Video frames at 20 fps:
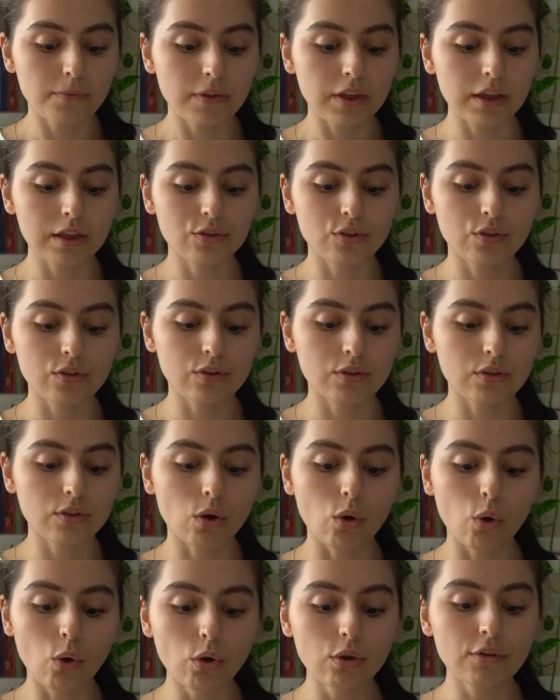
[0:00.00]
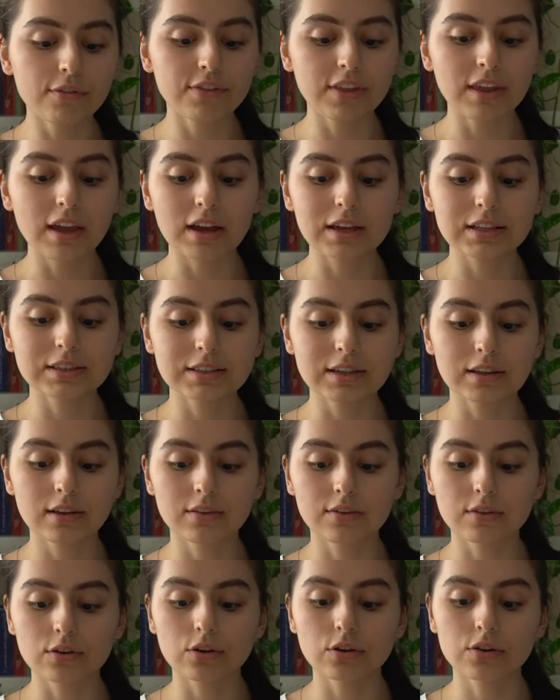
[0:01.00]
it's all of the
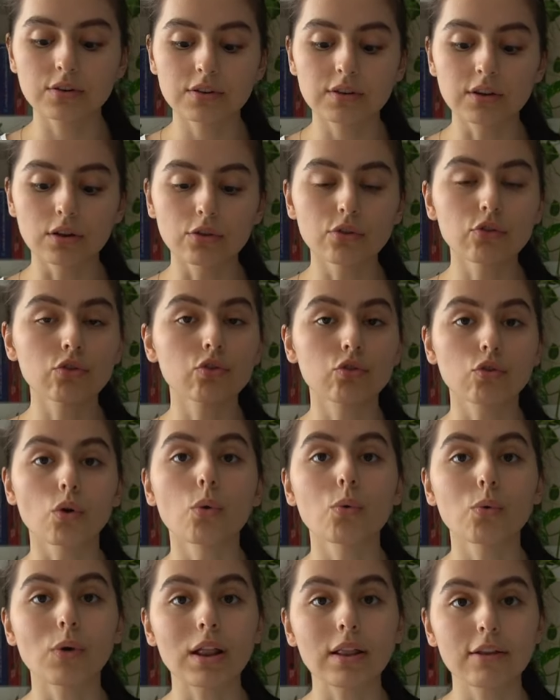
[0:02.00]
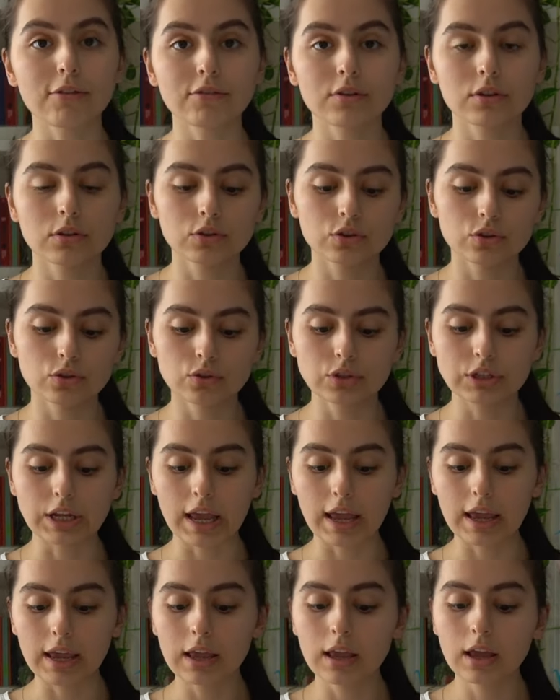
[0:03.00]
ideas are still so relevant
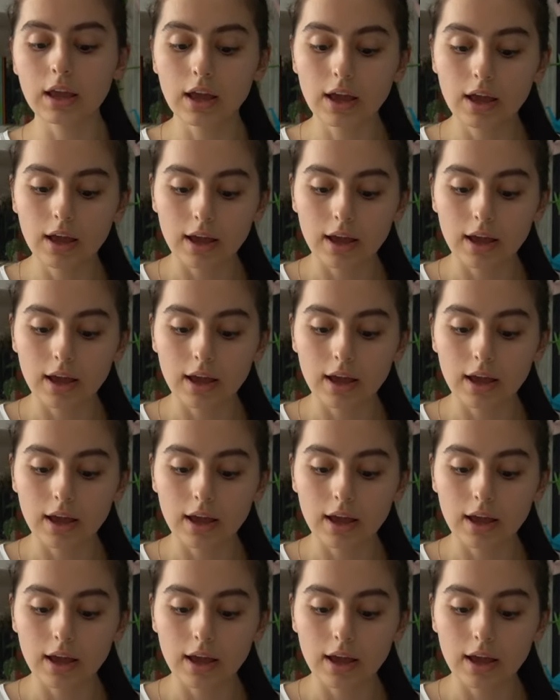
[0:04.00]
today,